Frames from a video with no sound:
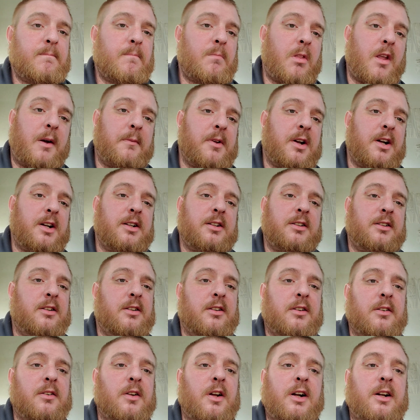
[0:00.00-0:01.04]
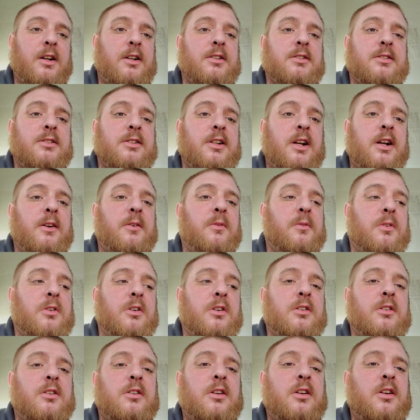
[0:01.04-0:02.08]
I'm not, you know, I'm not going to say
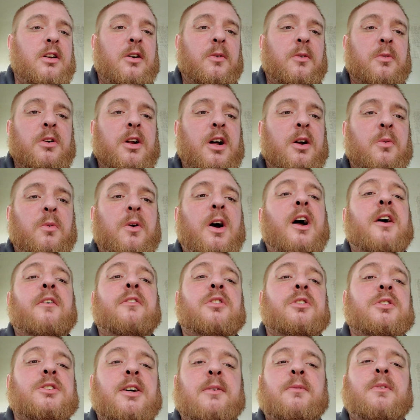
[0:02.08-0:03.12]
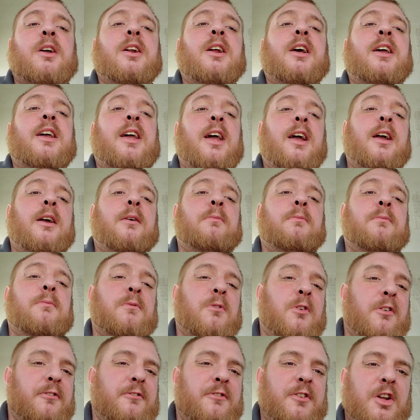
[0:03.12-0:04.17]
we're, you know, we're not rivals. I'm not a game
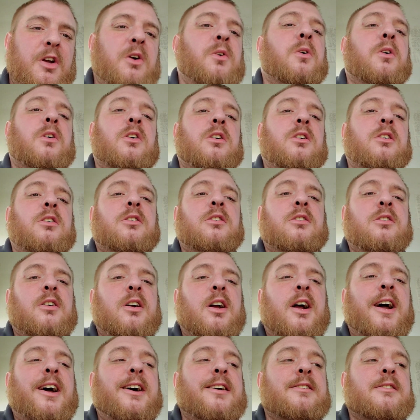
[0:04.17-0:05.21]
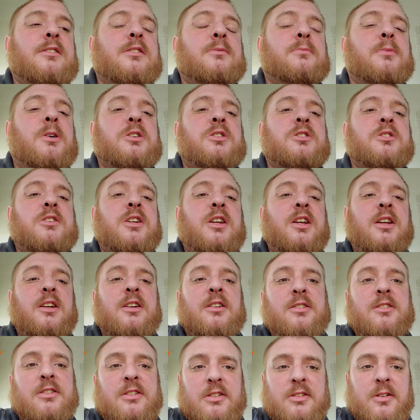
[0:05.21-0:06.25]
reviewer as much as he
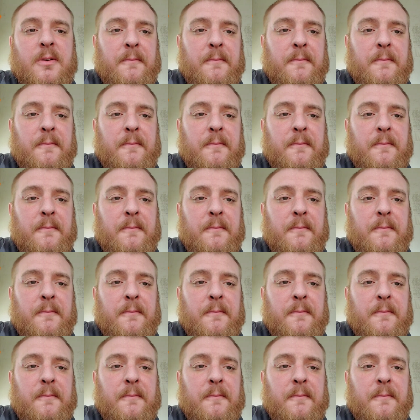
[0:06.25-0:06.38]
is.